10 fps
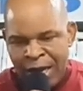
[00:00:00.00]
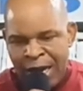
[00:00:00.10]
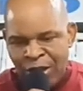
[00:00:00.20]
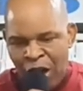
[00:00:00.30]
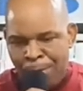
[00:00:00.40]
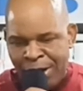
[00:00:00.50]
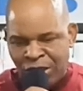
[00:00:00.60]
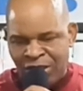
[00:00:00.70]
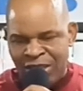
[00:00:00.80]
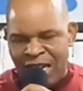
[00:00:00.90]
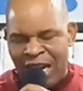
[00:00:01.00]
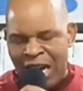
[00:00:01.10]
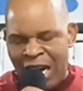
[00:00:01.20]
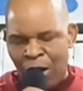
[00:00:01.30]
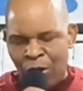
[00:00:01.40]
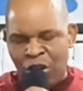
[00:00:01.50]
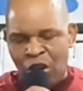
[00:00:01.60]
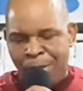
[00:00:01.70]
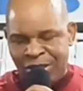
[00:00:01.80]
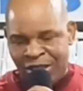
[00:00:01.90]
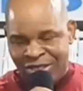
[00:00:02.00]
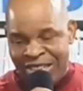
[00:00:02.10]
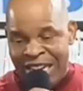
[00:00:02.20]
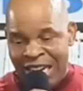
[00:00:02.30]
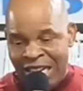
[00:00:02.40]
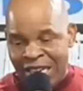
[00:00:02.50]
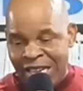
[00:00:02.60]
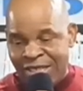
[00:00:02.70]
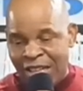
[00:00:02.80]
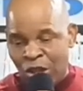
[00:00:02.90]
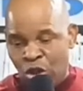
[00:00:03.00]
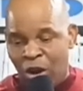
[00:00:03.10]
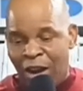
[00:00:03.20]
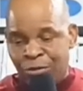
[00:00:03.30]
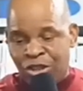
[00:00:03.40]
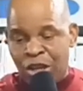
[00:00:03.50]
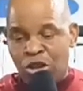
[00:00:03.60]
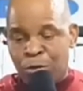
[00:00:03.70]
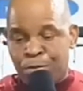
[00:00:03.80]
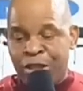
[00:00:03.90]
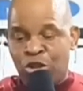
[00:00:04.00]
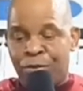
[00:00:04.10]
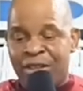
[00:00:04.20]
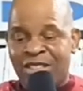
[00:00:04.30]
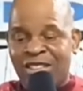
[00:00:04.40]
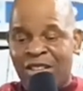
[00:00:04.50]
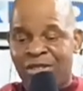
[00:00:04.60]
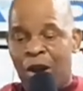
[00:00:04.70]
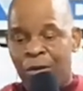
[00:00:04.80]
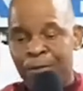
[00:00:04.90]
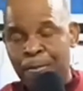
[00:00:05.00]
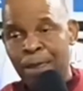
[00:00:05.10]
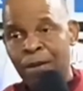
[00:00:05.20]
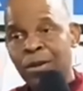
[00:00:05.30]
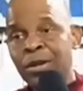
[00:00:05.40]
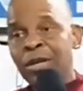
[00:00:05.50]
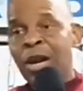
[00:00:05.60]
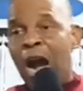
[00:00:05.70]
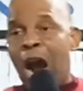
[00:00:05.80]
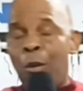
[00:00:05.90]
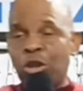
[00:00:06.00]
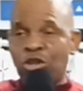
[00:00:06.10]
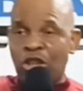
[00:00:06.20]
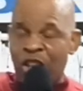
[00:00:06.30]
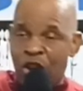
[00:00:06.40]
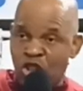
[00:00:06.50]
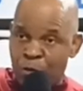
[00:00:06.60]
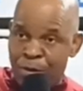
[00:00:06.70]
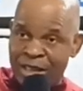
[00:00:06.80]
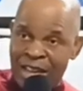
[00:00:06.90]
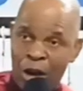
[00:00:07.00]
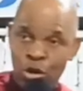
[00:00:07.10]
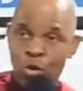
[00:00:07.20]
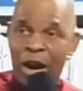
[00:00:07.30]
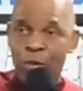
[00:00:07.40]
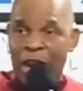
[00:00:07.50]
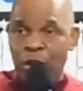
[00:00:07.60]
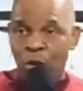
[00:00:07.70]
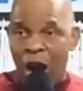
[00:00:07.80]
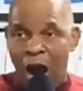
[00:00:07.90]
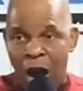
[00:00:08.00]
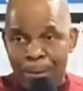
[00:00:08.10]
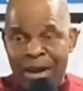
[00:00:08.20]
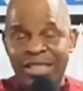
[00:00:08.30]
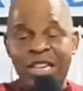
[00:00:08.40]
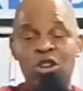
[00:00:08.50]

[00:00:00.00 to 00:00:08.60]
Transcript: Number uh, okay, number 13 is that you have to take your spirit to your father's house now. I want you to take your spirit now. You are where you are, but take your